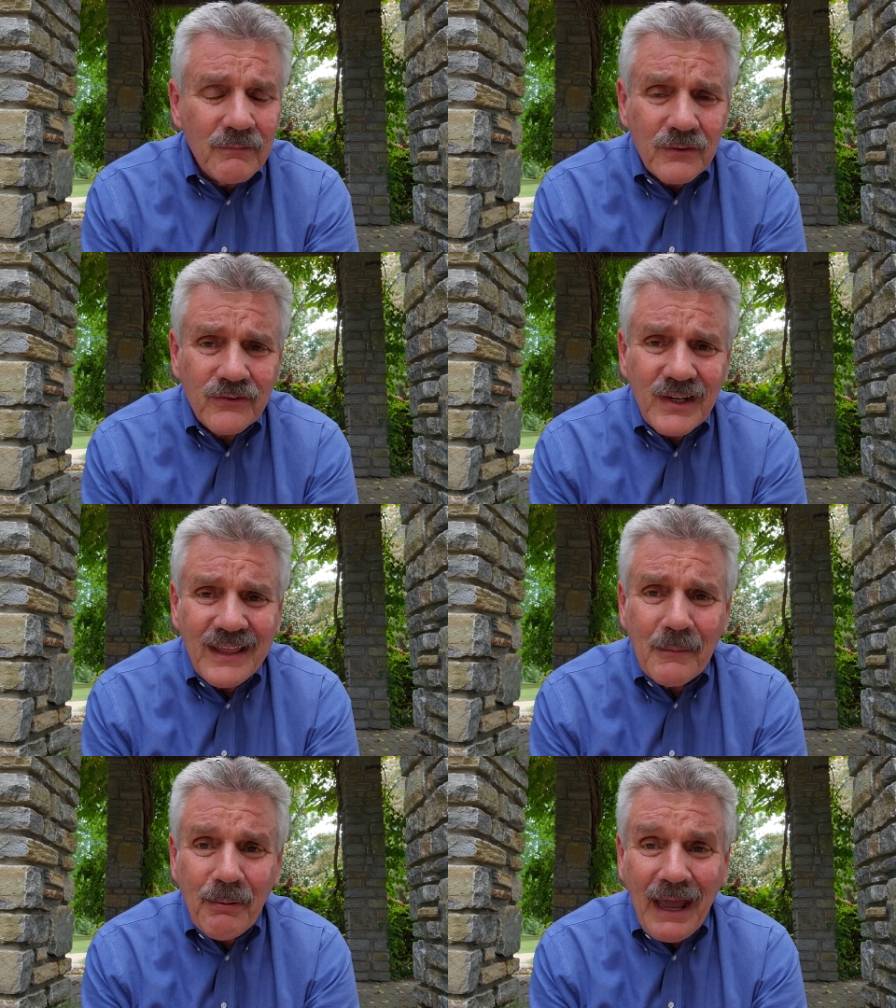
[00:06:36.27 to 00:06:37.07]
if you
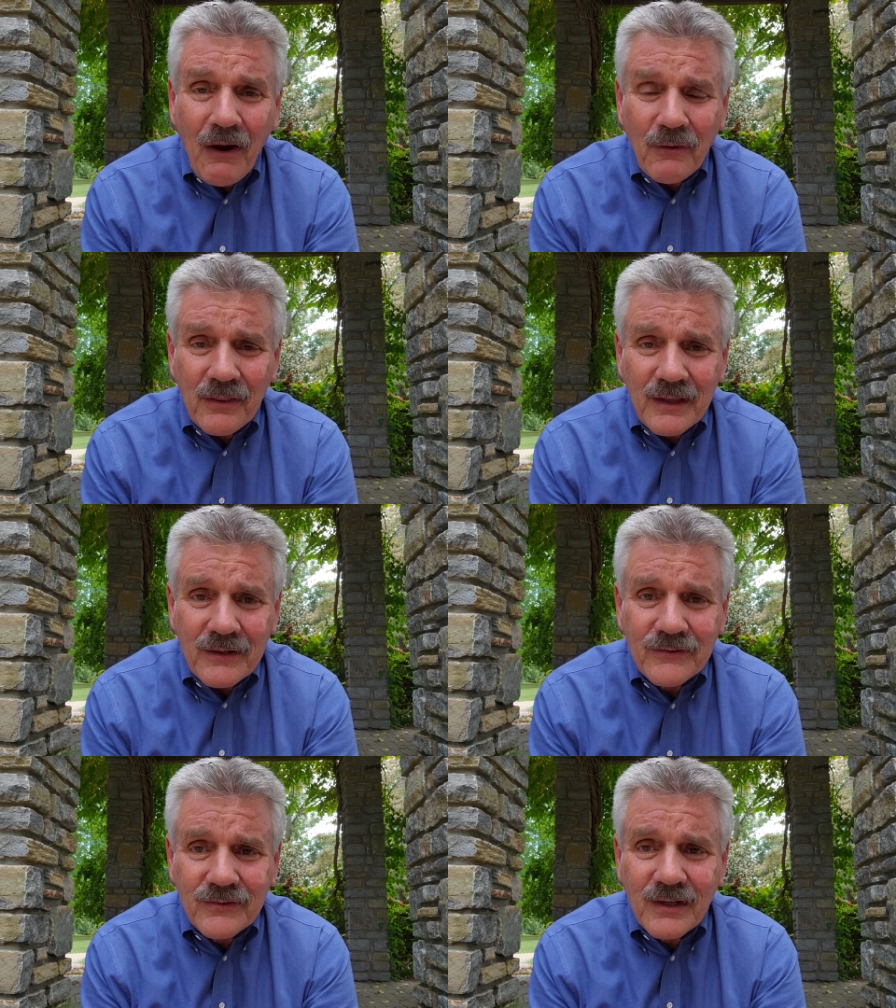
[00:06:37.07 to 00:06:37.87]
see the power of
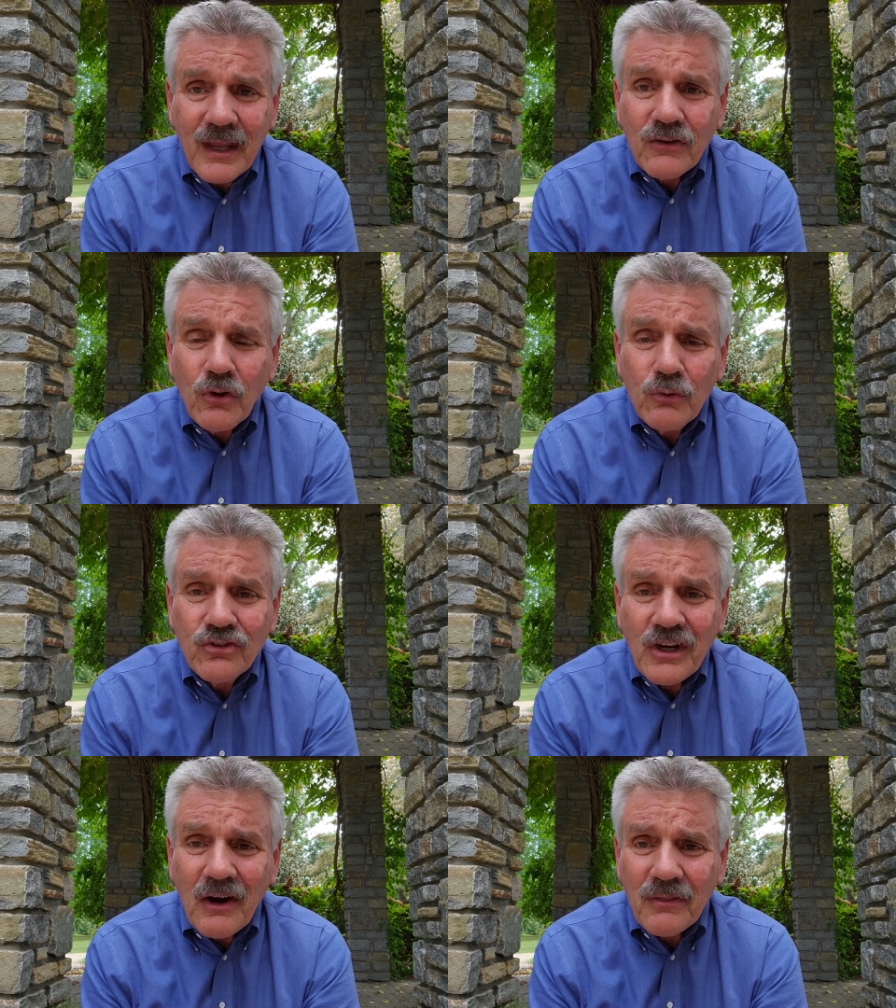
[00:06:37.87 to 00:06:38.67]
this and you
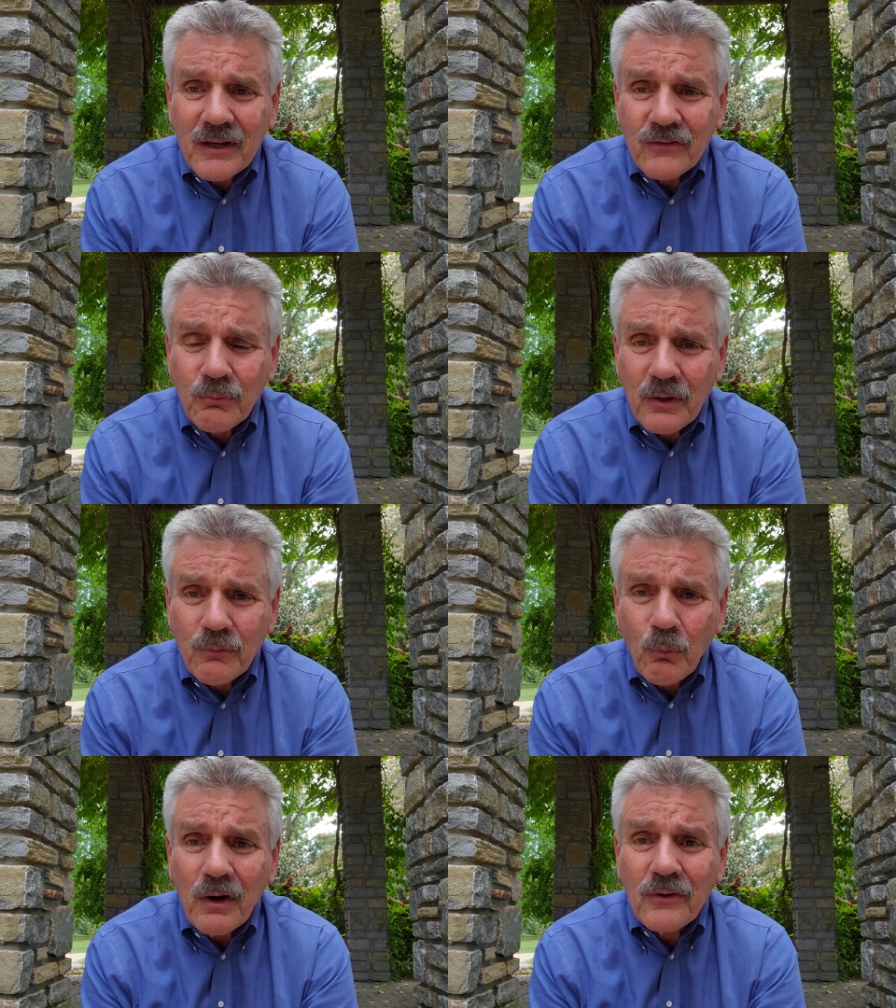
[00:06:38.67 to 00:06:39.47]
share this
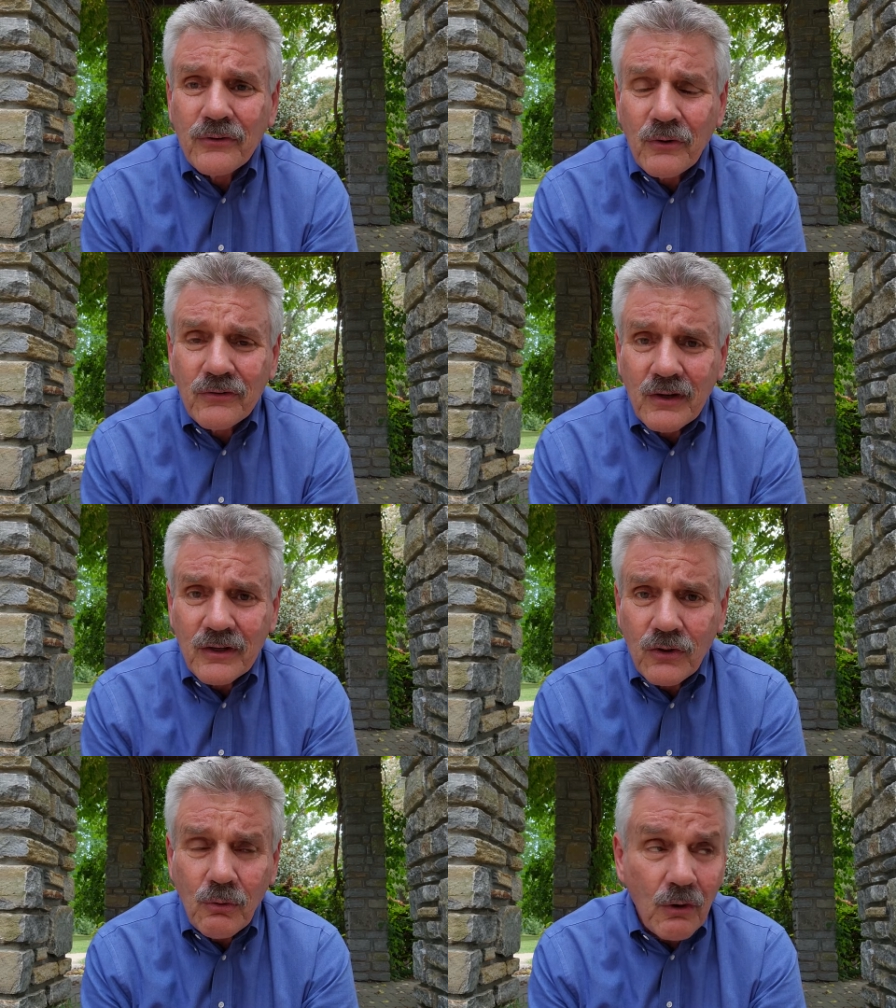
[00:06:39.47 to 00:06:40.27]
with realtors
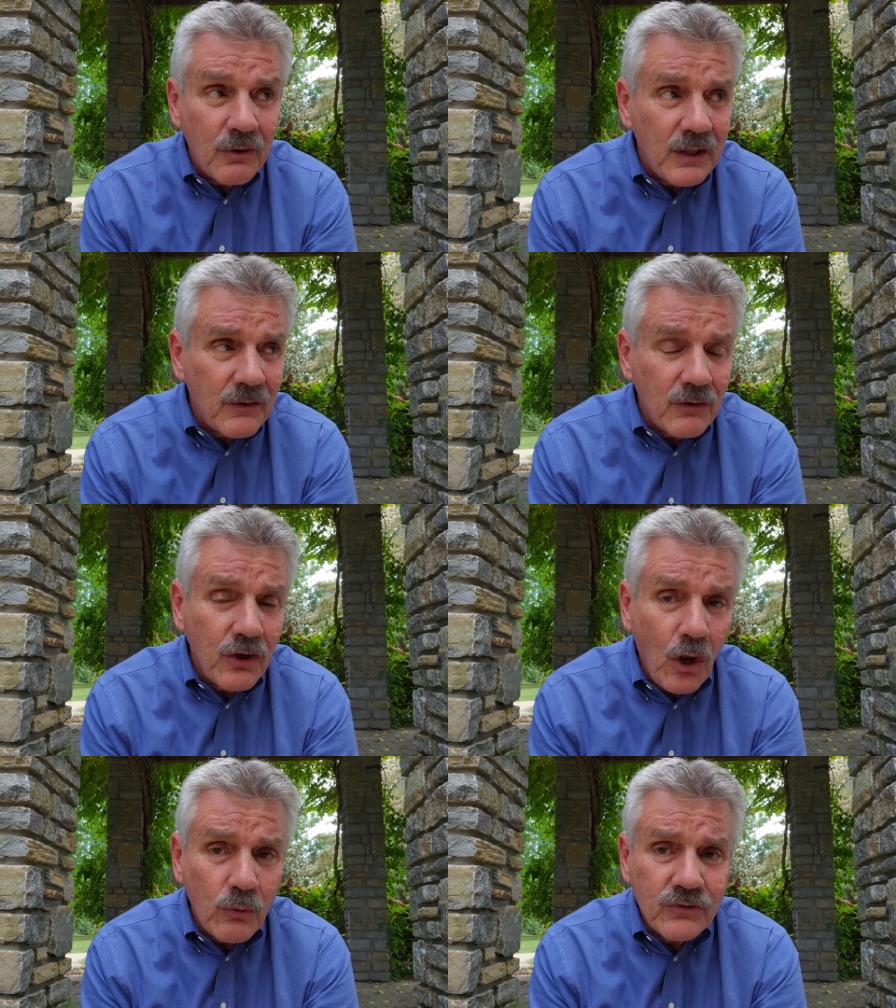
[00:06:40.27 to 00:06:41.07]
that you are either
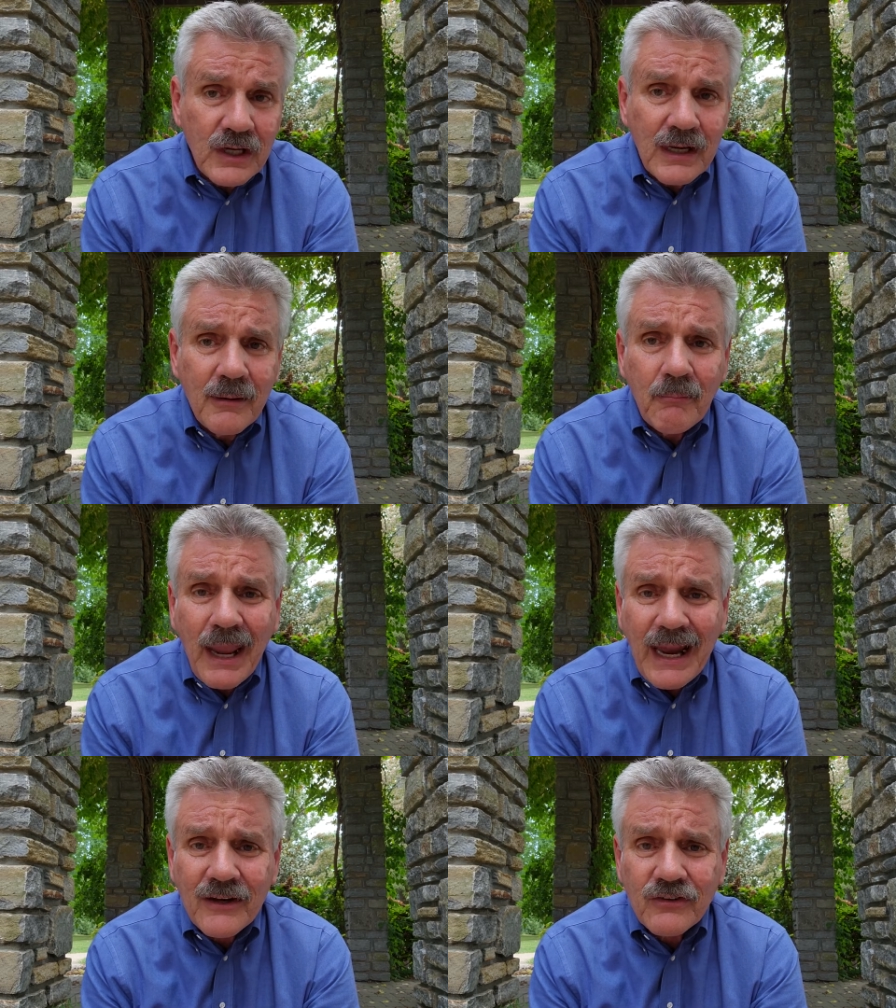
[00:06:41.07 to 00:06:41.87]
coaching,
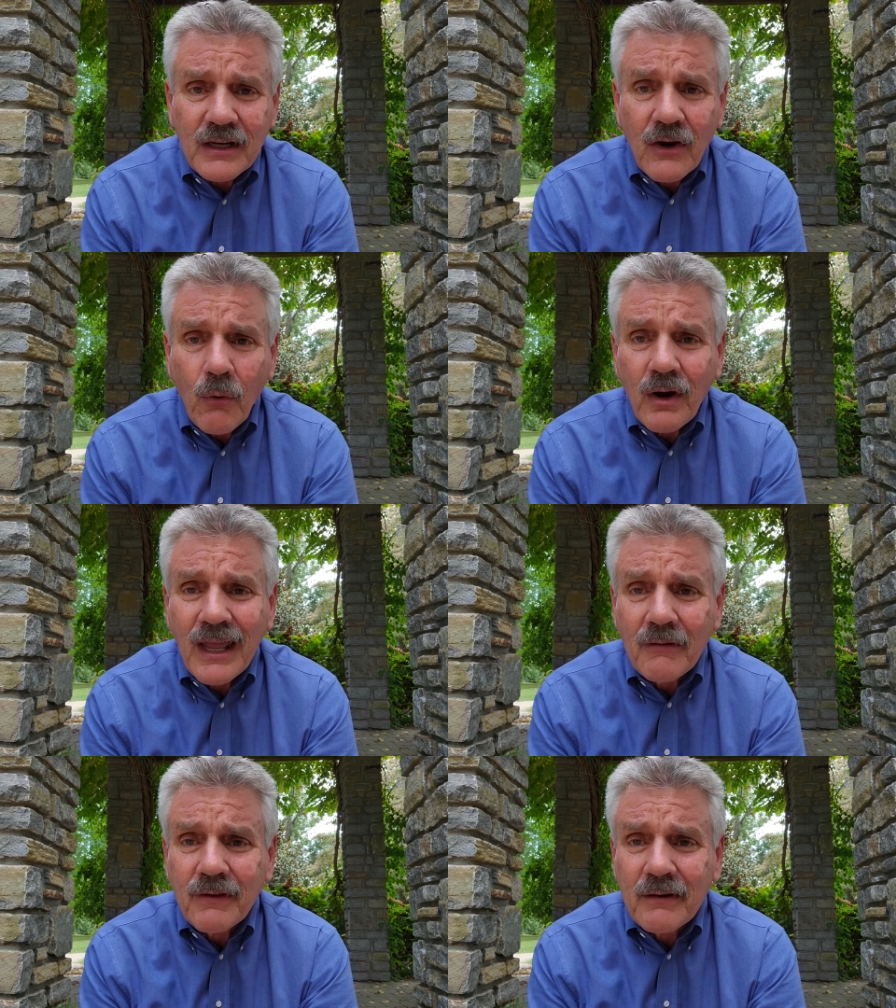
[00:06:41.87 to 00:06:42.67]
managing, or
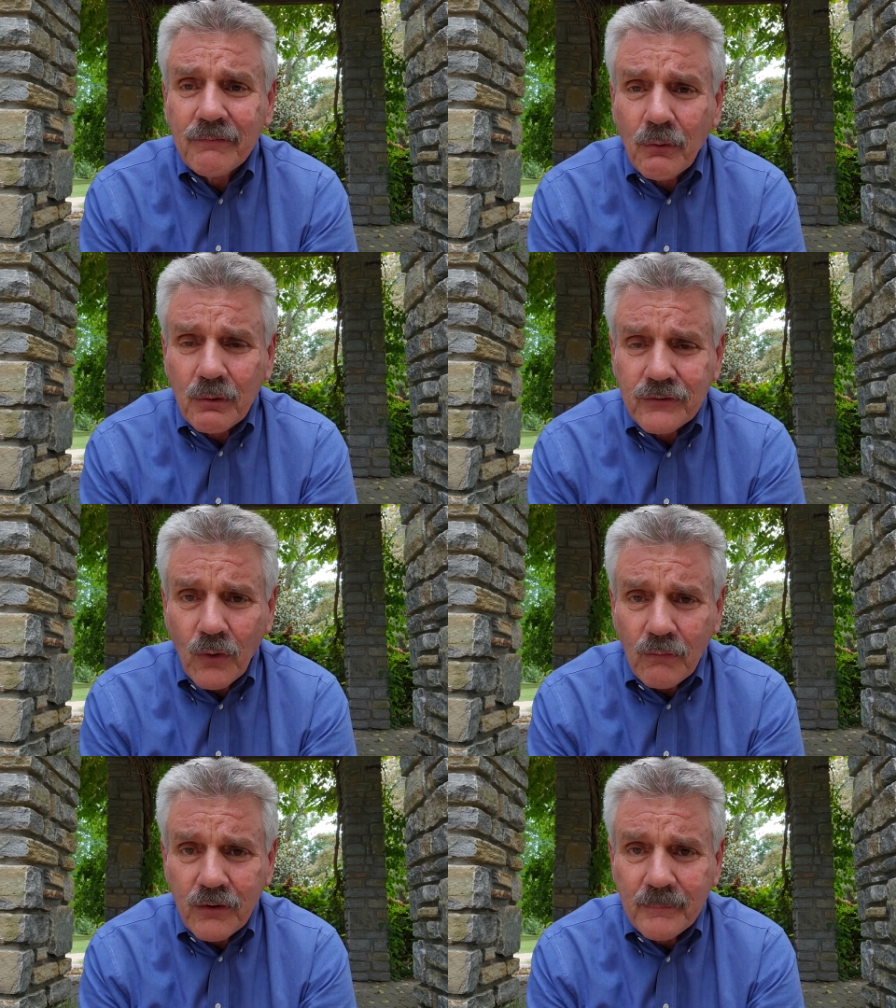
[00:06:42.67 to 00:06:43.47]
have influence
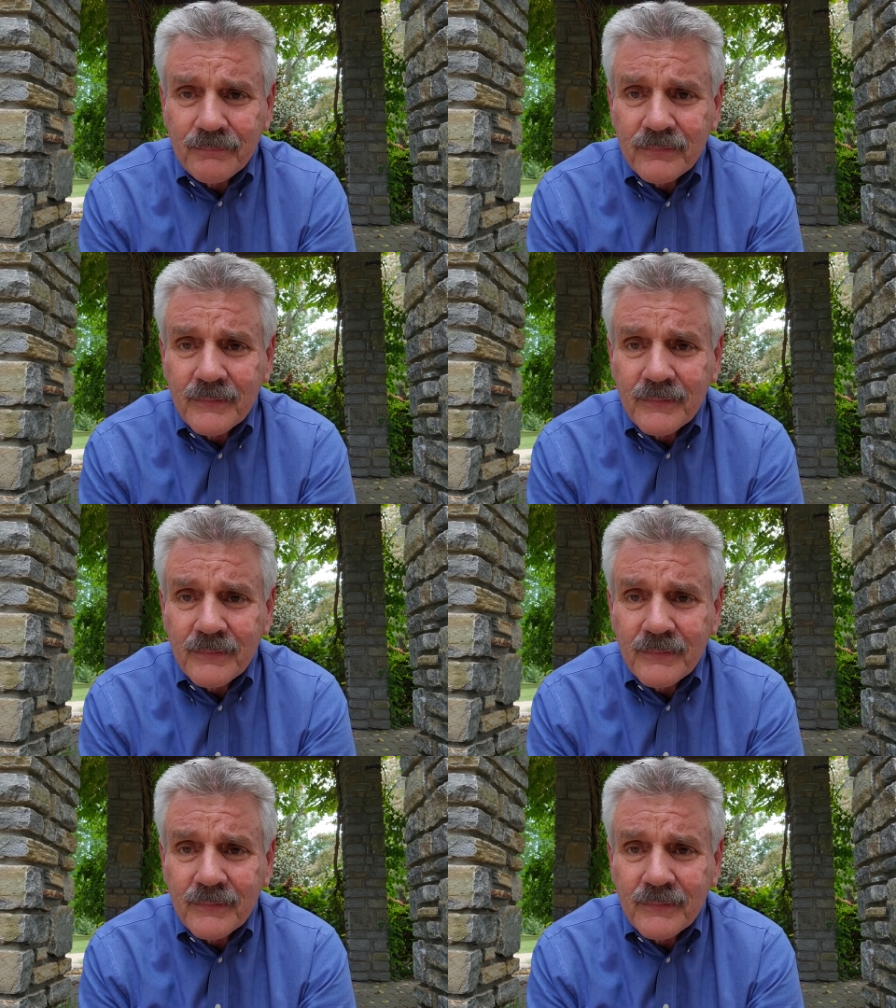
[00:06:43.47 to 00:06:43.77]
over,